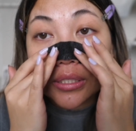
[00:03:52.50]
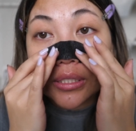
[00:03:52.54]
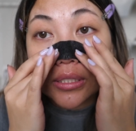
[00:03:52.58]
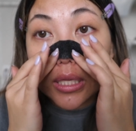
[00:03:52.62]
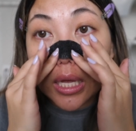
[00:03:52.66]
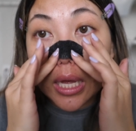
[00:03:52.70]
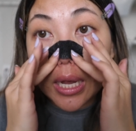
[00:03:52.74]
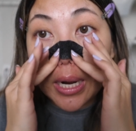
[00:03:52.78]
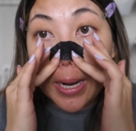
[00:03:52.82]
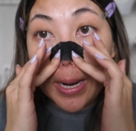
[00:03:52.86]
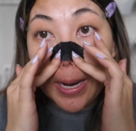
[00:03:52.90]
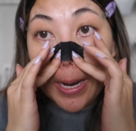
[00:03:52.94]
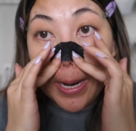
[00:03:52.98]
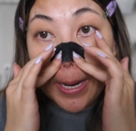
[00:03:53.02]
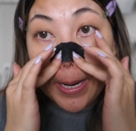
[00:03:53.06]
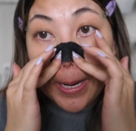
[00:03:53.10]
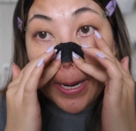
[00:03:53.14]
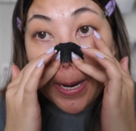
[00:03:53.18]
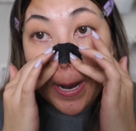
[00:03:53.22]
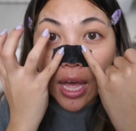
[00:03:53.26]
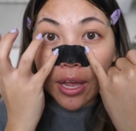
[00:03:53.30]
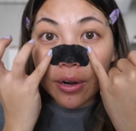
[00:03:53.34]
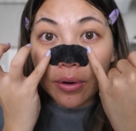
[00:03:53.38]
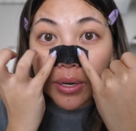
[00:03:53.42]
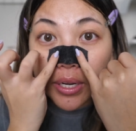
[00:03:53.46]
that
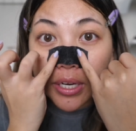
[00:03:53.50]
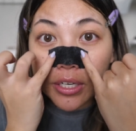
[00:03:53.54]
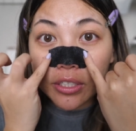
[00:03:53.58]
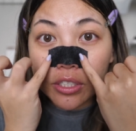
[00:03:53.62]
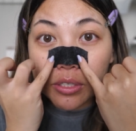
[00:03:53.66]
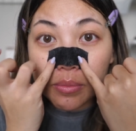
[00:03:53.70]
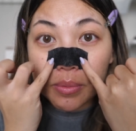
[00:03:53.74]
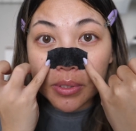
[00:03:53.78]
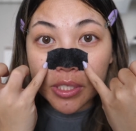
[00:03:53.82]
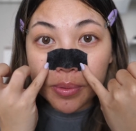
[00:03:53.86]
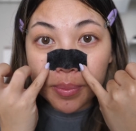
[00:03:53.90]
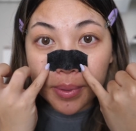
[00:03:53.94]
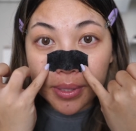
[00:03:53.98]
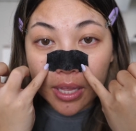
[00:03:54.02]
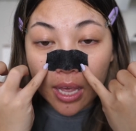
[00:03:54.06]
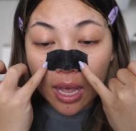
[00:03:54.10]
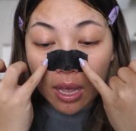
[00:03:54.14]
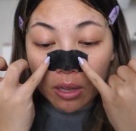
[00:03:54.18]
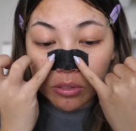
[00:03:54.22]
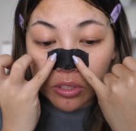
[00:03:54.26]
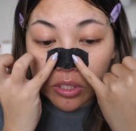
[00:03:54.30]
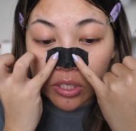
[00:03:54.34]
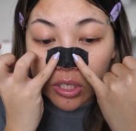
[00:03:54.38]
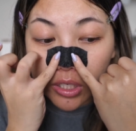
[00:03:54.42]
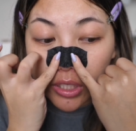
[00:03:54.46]
in. I don't care too much about the
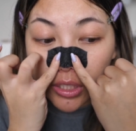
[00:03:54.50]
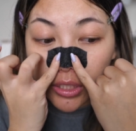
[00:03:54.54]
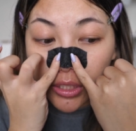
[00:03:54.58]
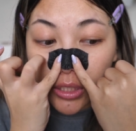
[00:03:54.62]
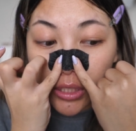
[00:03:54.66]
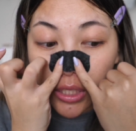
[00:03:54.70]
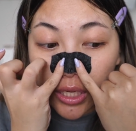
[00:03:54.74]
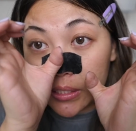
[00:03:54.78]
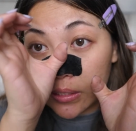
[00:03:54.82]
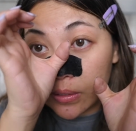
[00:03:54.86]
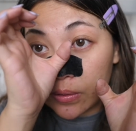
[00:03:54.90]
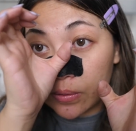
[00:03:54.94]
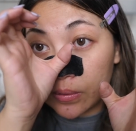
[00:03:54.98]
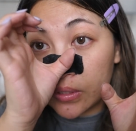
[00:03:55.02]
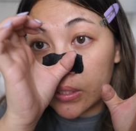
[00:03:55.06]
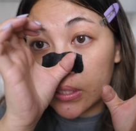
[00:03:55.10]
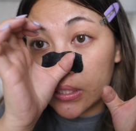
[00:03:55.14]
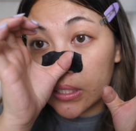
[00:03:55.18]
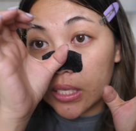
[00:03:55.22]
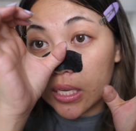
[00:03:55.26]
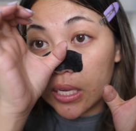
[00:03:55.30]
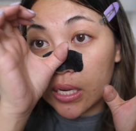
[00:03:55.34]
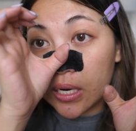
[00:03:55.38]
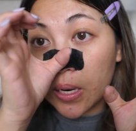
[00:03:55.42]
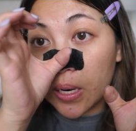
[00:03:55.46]
outskirts. Squeeze that